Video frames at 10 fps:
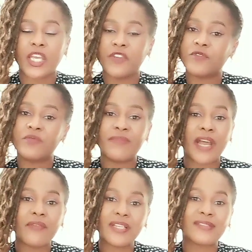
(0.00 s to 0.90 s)
If you
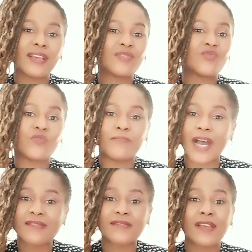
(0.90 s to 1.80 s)
merit it, you
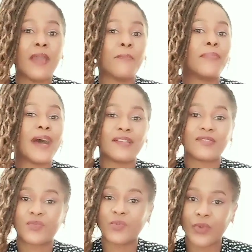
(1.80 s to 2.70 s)
pass and
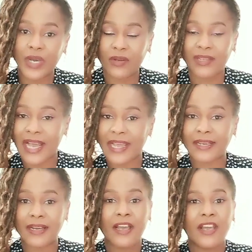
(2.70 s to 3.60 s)
pass well. Like,
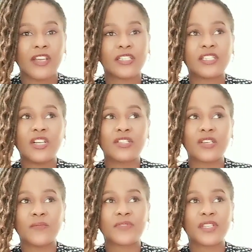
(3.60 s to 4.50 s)
it's not
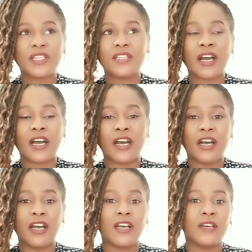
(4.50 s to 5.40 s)
something
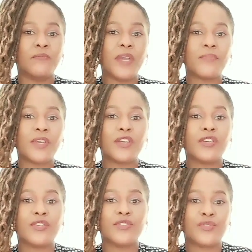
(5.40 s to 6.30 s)
that
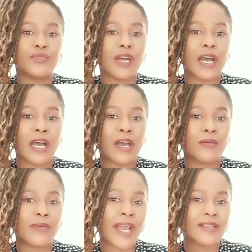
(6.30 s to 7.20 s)
maybe you
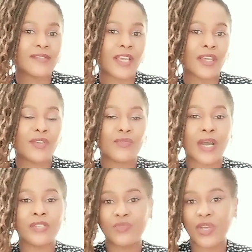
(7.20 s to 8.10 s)
are writing, you
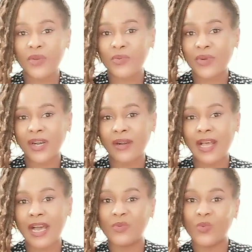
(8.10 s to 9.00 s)
are doing well,
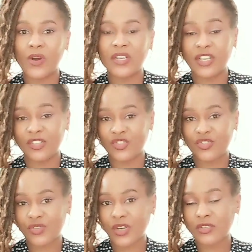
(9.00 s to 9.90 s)
and one
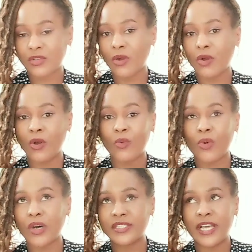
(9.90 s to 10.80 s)
instructor or
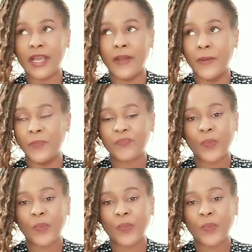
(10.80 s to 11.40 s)
one